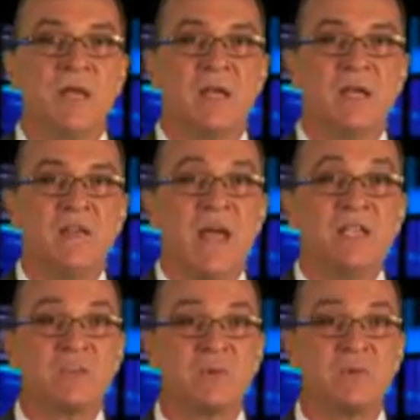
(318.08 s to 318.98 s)
That's
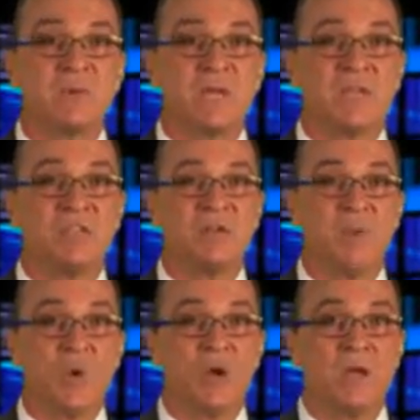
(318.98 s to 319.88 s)
what the
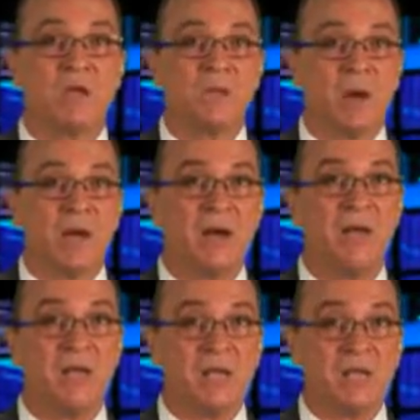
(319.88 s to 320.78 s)
relationship-oriented buyer
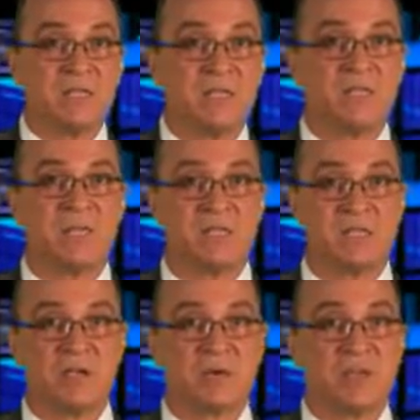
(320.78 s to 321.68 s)
takes into
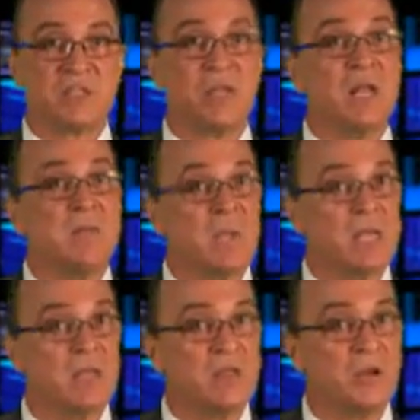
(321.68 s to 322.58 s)
consideration in making
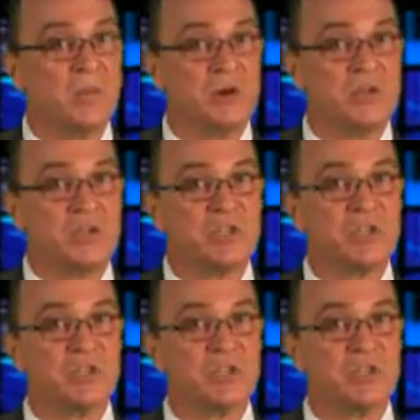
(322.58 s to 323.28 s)
their purchase.